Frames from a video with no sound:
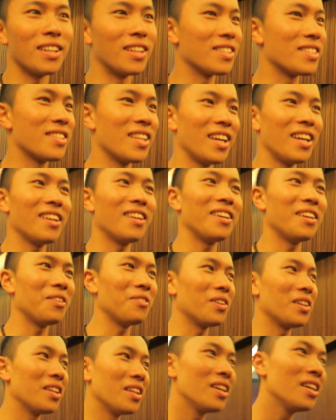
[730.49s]
it's day and
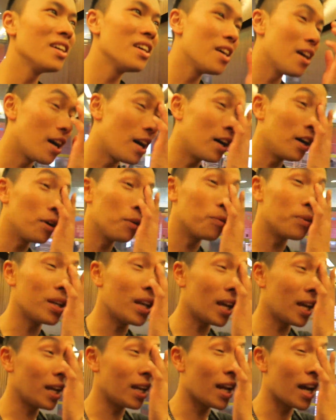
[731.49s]
night, man. Uh,
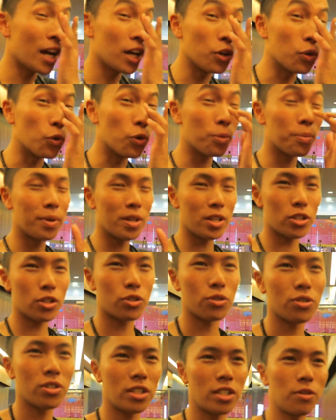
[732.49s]
we ate at Uobei
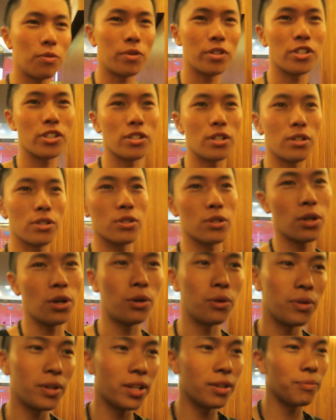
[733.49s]
Sushi, which is also
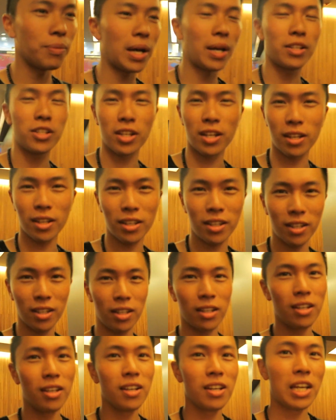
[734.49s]
owned by
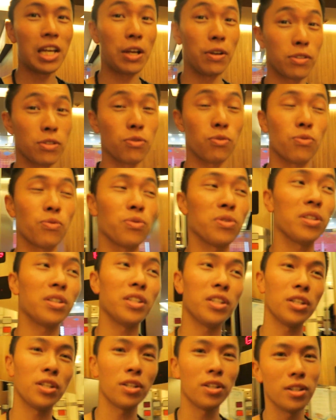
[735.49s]
Genki, and it was a
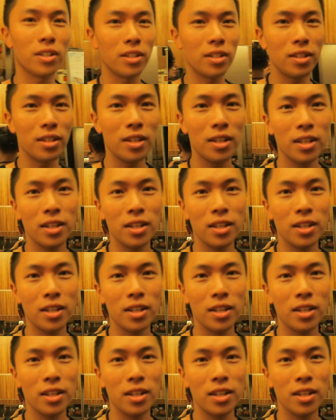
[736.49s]
really good,